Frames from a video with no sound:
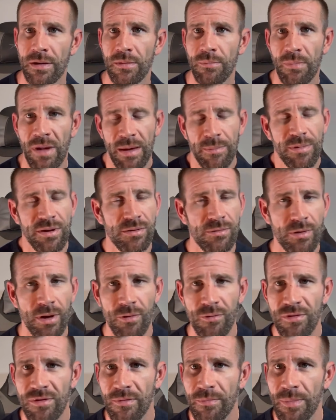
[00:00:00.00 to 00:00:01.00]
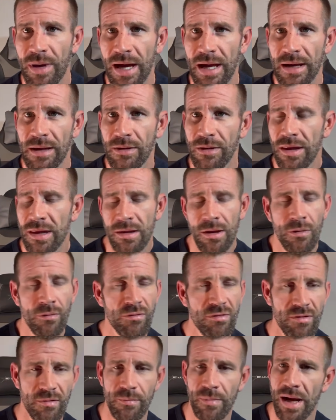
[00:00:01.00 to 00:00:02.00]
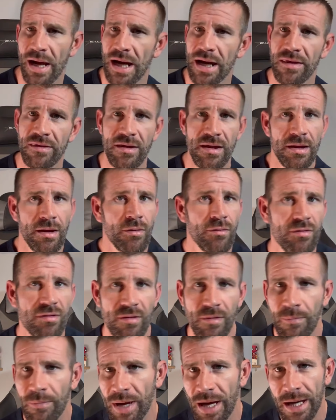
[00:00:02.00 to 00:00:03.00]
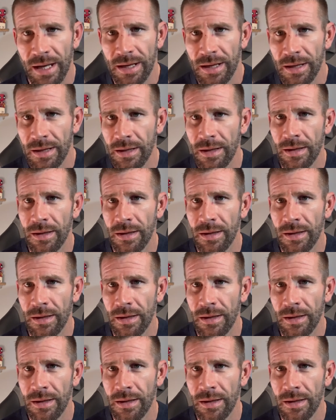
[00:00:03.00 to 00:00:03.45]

Maybe you know somebody that knows somebody that knows somebody.